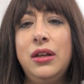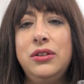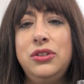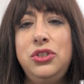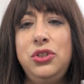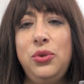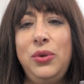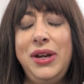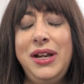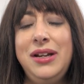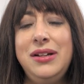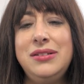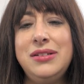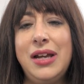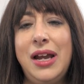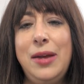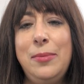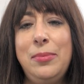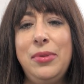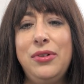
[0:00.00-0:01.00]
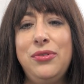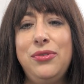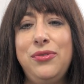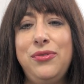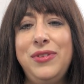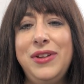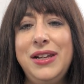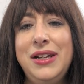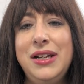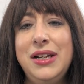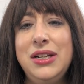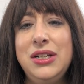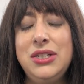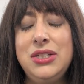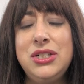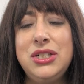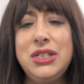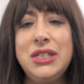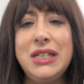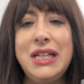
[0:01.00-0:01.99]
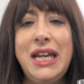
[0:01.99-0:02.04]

dewy type of finish.